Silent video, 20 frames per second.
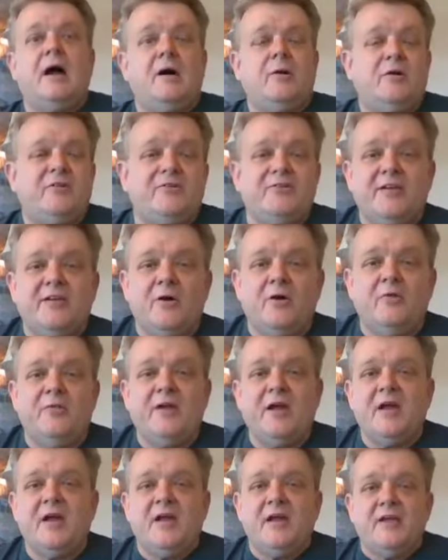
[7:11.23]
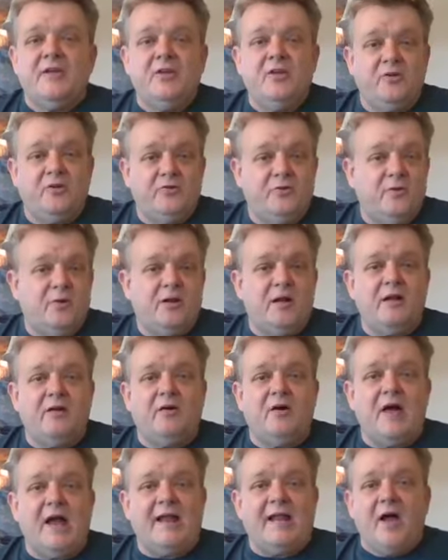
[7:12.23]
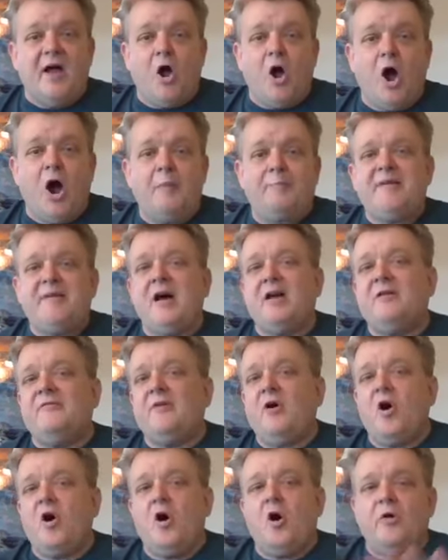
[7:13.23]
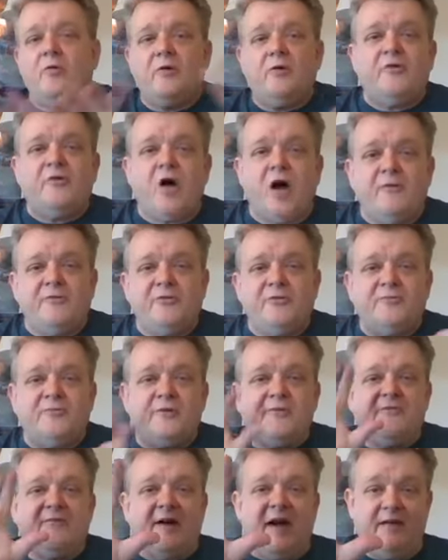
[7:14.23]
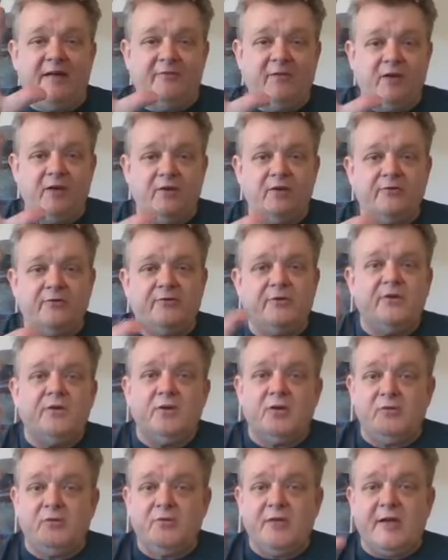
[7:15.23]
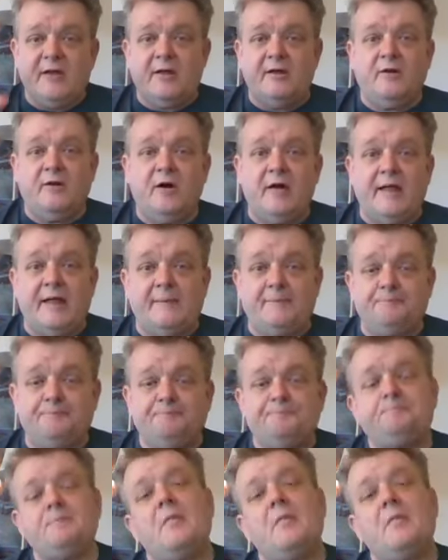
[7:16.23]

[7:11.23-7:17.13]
I want you to go there. You can do it online, opt out of all those offers for 5 years. You can do that online.